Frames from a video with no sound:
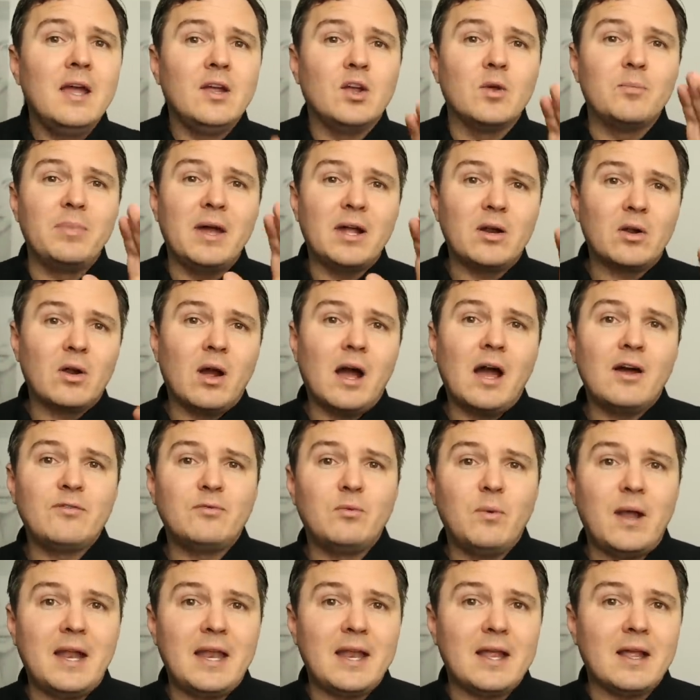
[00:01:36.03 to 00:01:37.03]
You're better
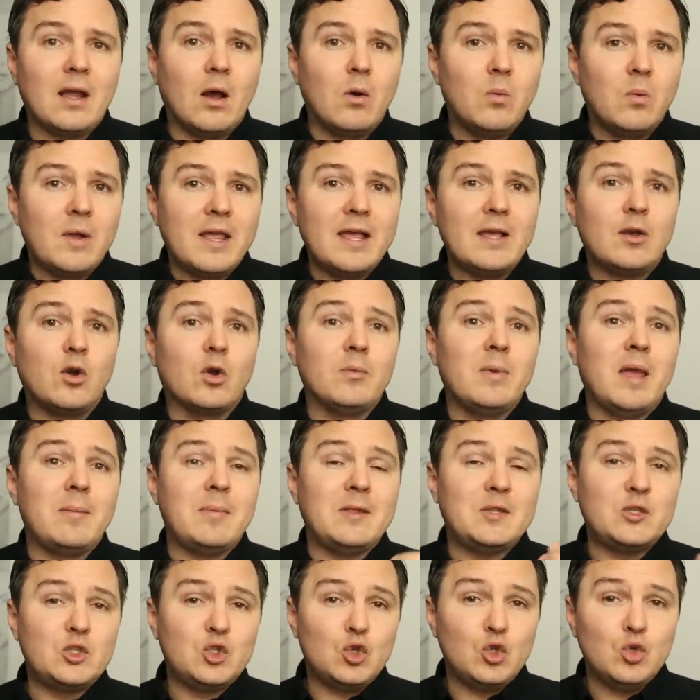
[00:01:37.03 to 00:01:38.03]
off waiting a week or
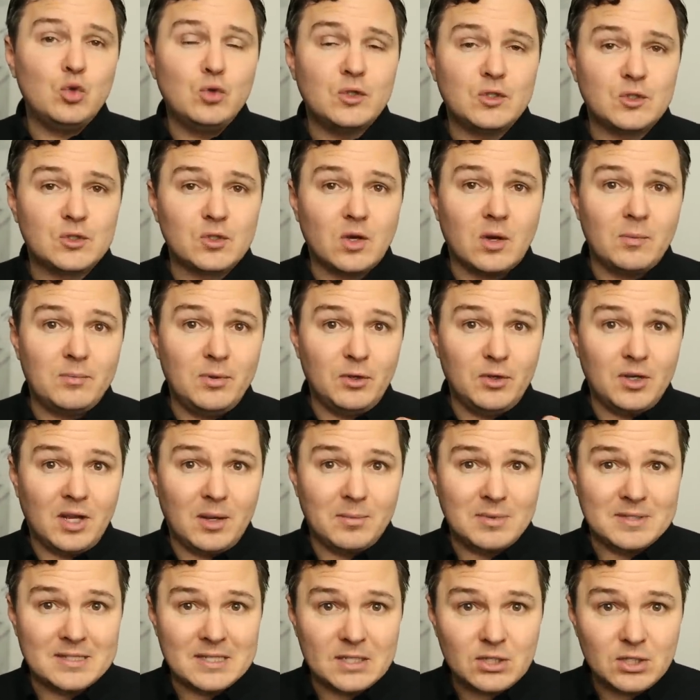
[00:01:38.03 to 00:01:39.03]
maybe two to start building
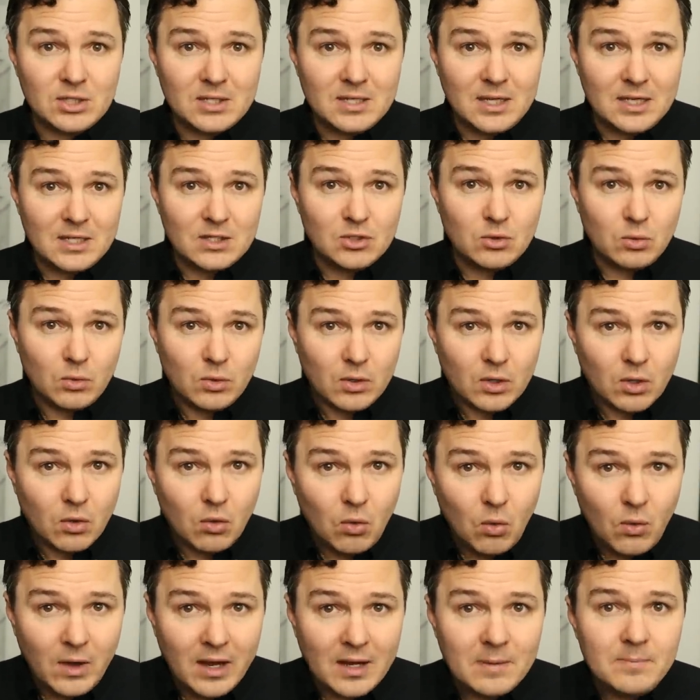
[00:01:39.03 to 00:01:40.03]
a position into a
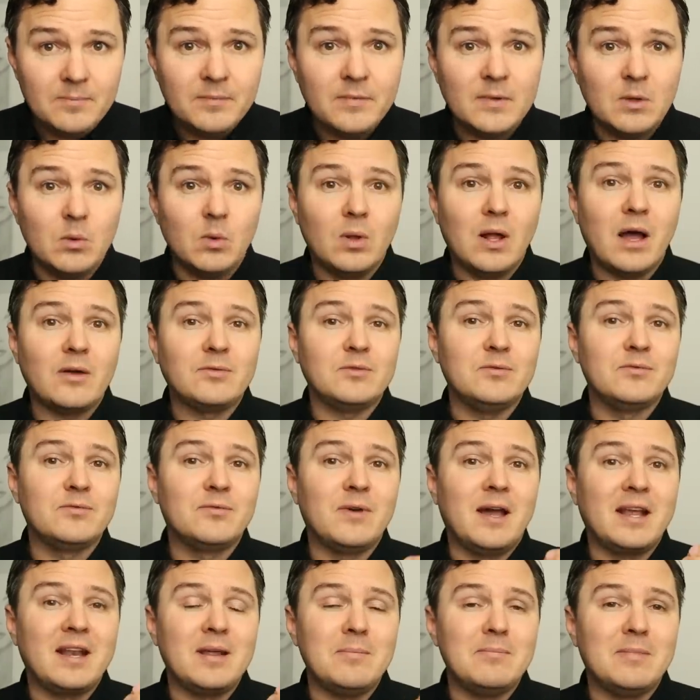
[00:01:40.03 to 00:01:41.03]
coin. You will often
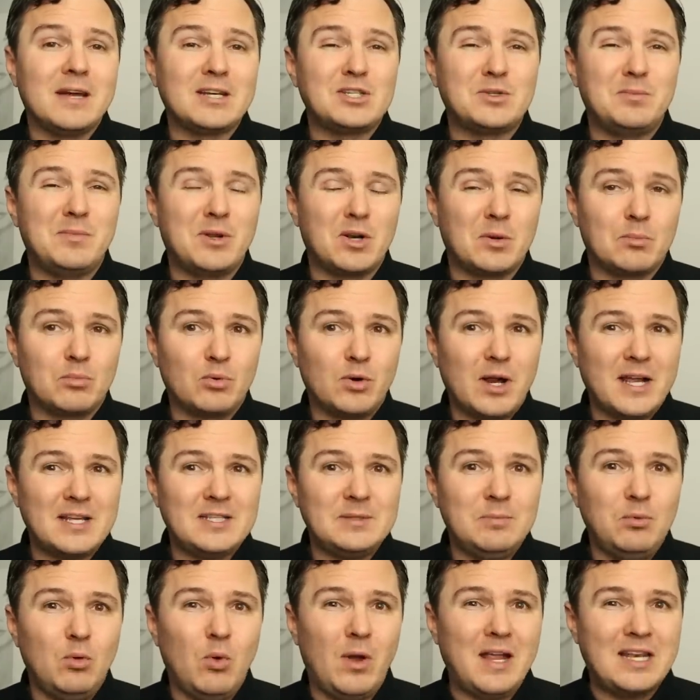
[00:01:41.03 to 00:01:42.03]
find a much better
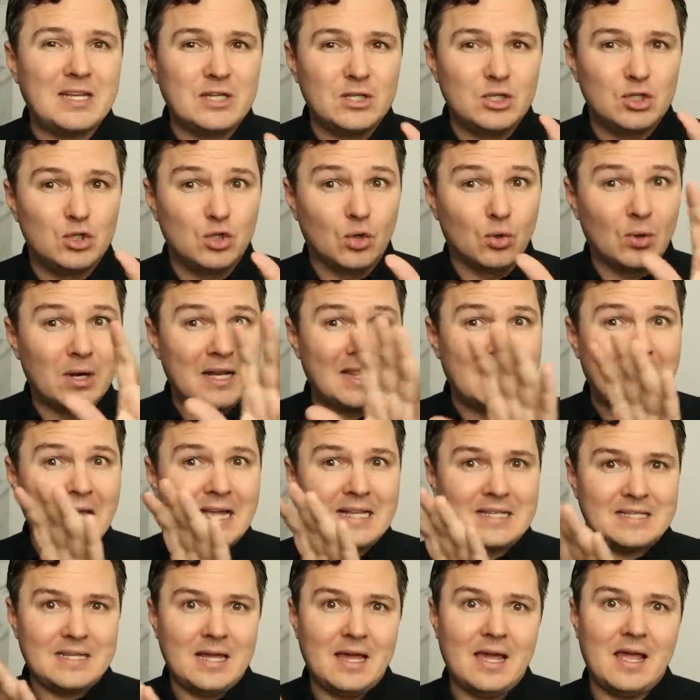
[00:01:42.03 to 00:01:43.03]
price point during
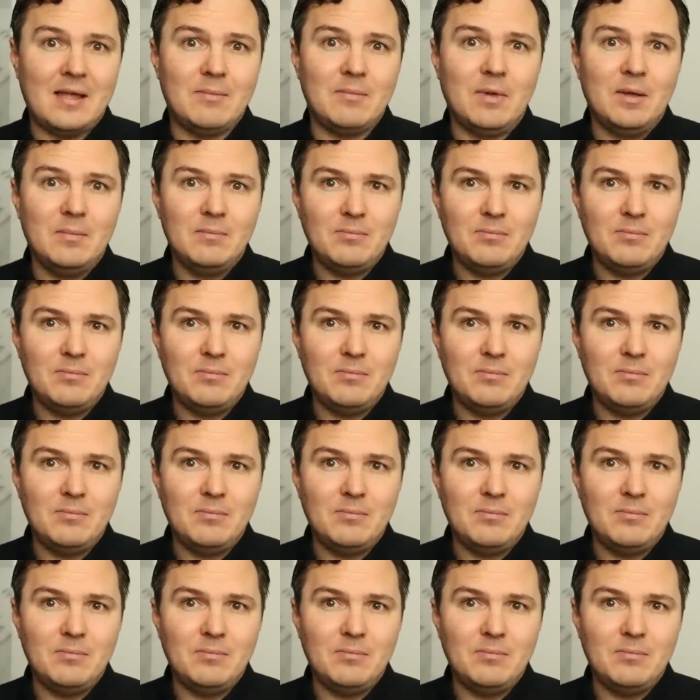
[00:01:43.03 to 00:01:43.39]
that time